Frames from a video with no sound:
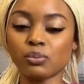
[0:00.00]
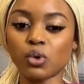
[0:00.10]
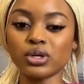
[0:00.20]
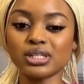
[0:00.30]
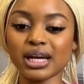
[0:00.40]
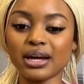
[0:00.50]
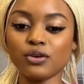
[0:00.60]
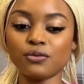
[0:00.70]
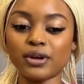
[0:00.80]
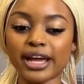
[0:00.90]
but it's kind
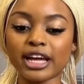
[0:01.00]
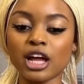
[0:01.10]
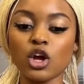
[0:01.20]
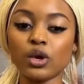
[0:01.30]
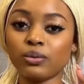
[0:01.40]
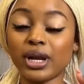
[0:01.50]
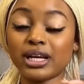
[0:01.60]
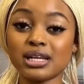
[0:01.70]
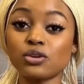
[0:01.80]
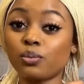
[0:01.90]
of like when I
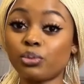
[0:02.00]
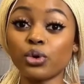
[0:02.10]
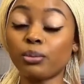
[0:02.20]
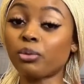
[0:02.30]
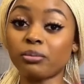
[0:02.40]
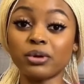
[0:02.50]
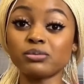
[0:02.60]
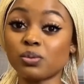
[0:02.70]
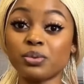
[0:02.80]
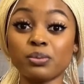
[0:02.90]
said don't put your
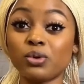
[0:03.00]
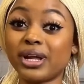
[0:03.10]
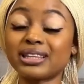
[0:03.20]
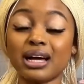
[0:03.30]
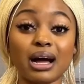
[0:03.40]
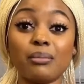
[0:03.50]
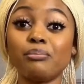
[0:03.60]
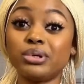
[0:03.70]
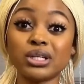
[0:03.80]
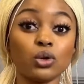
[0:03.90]
problems on people like that,
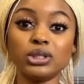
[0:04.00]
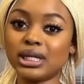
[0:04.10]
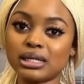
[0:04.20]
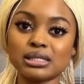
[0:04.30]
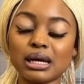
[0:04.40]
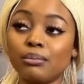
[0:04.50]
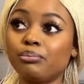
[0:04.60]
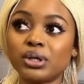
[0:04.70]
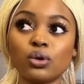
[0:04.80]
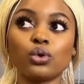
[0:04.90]
I'm big on that. I'm
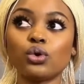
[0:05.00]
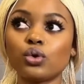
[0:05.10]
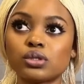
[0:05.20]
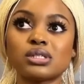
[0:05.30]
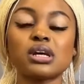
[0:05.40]
big on not